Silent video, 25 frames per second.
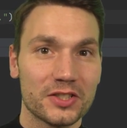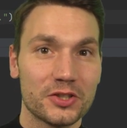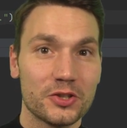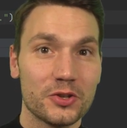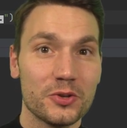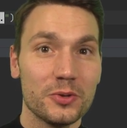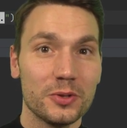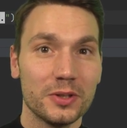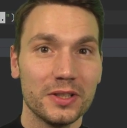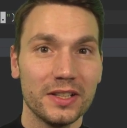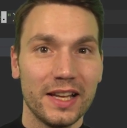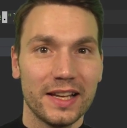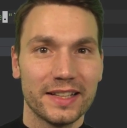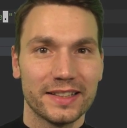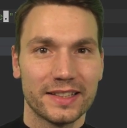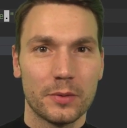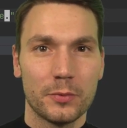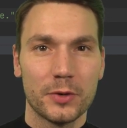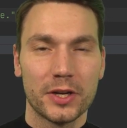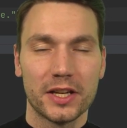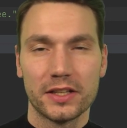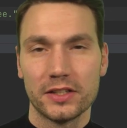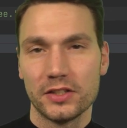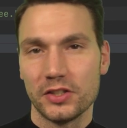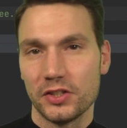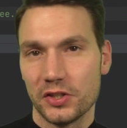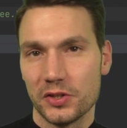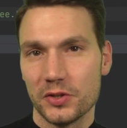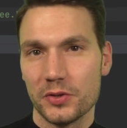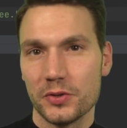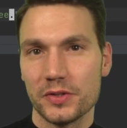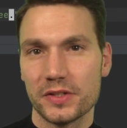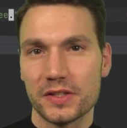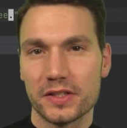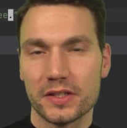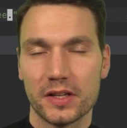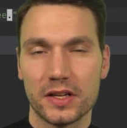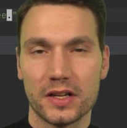tool that we can
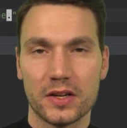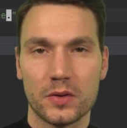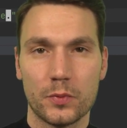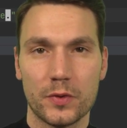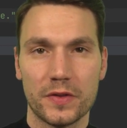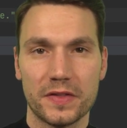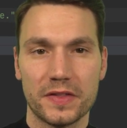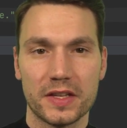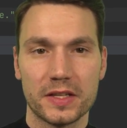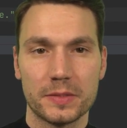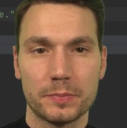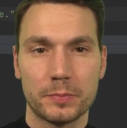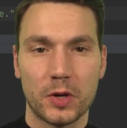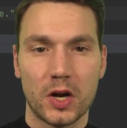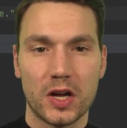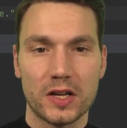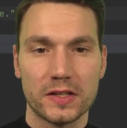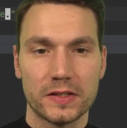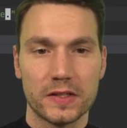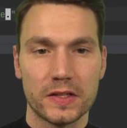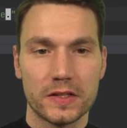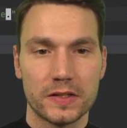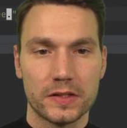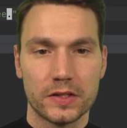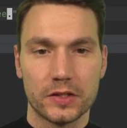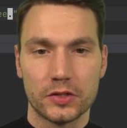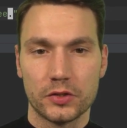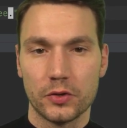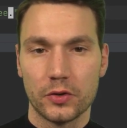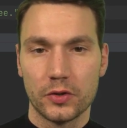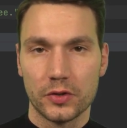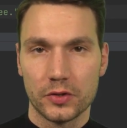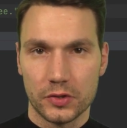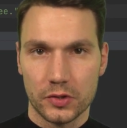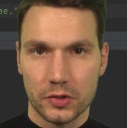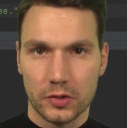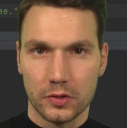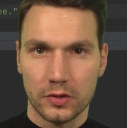use uh, with this process to
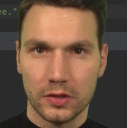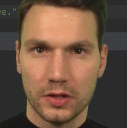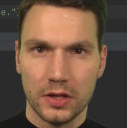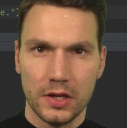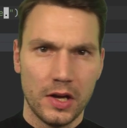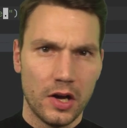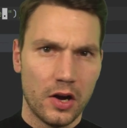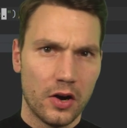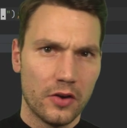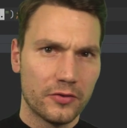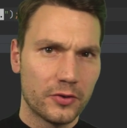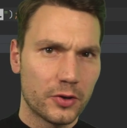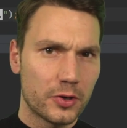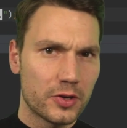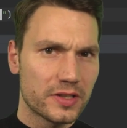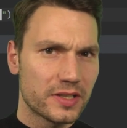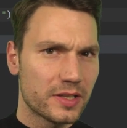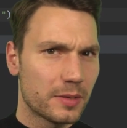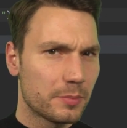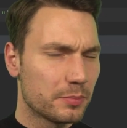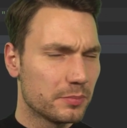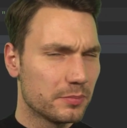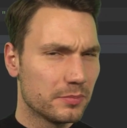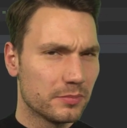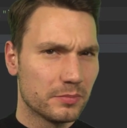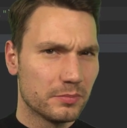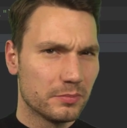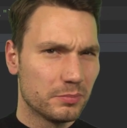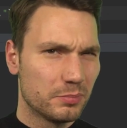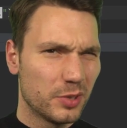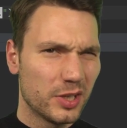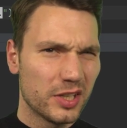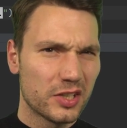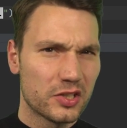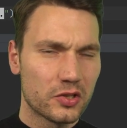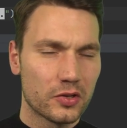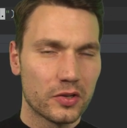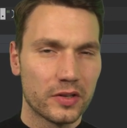control. Of course, I'm
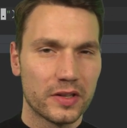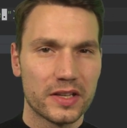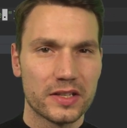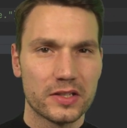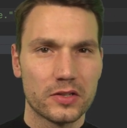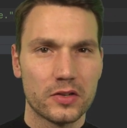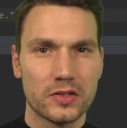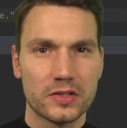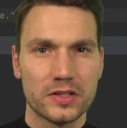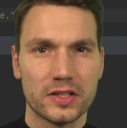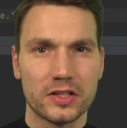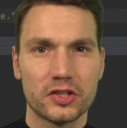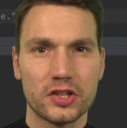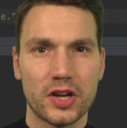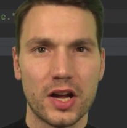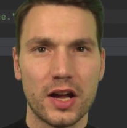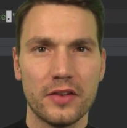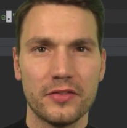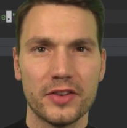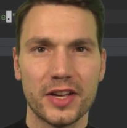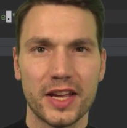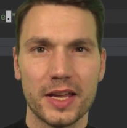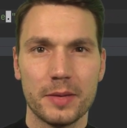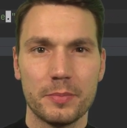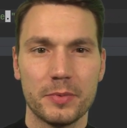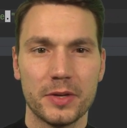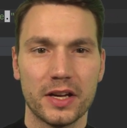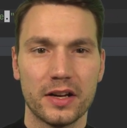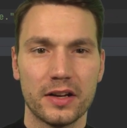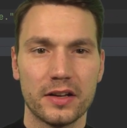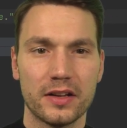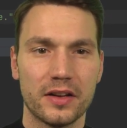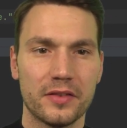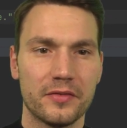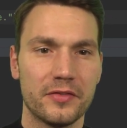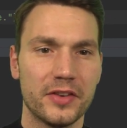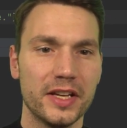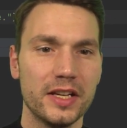pretty sure there's also Java
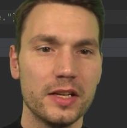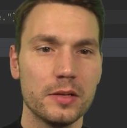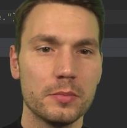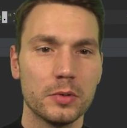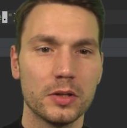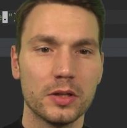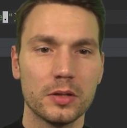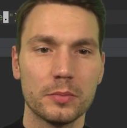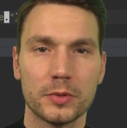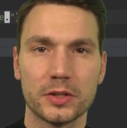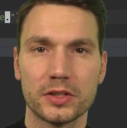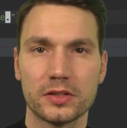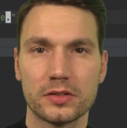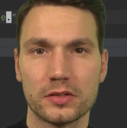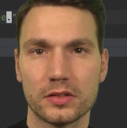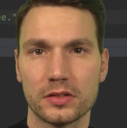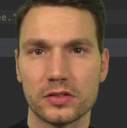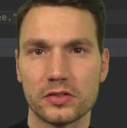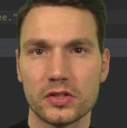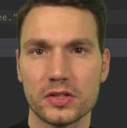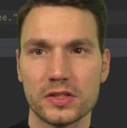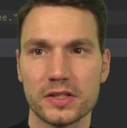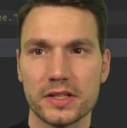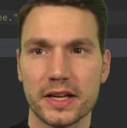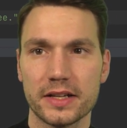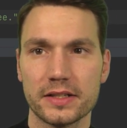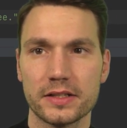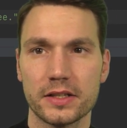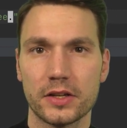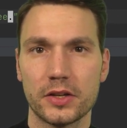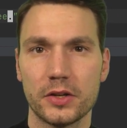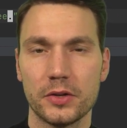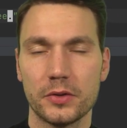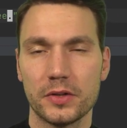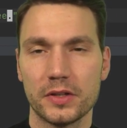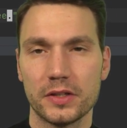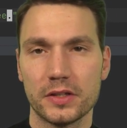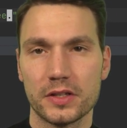API available, but just
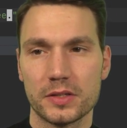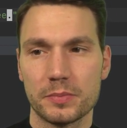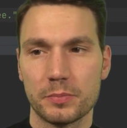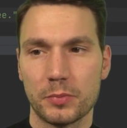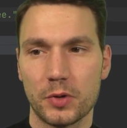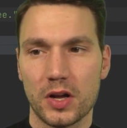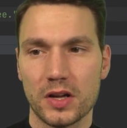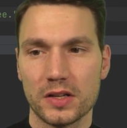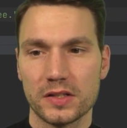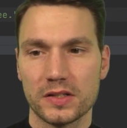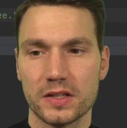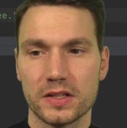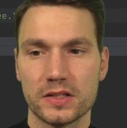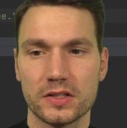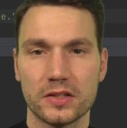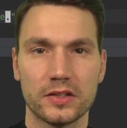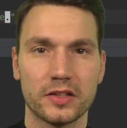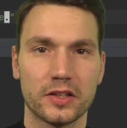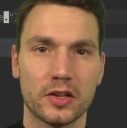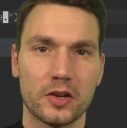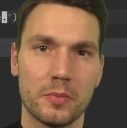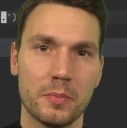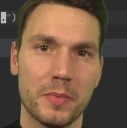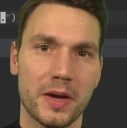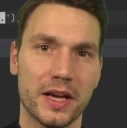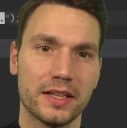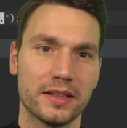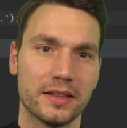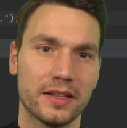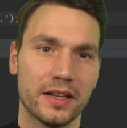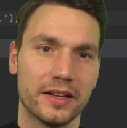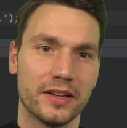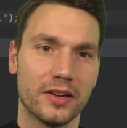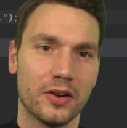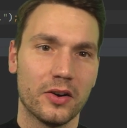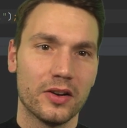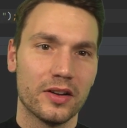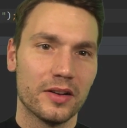executing this process on the command
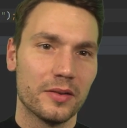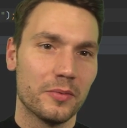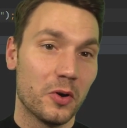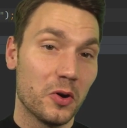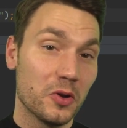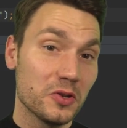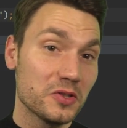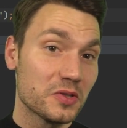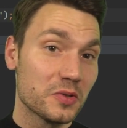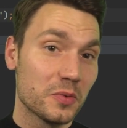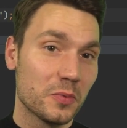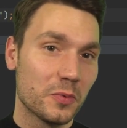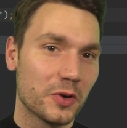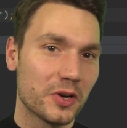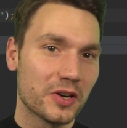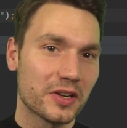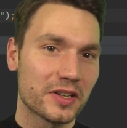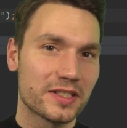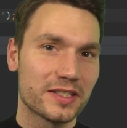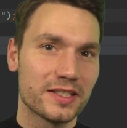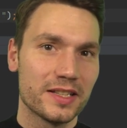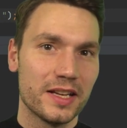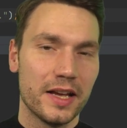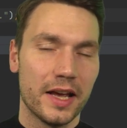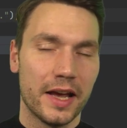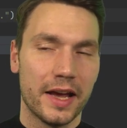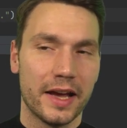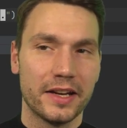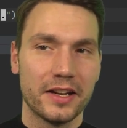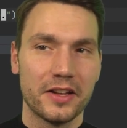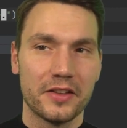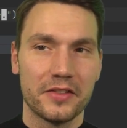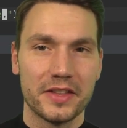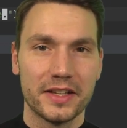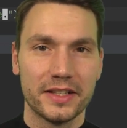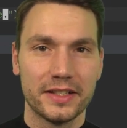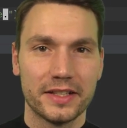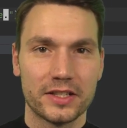line um, also works. And
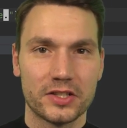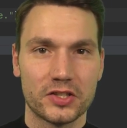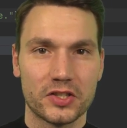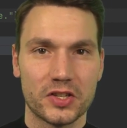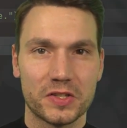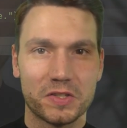I think that's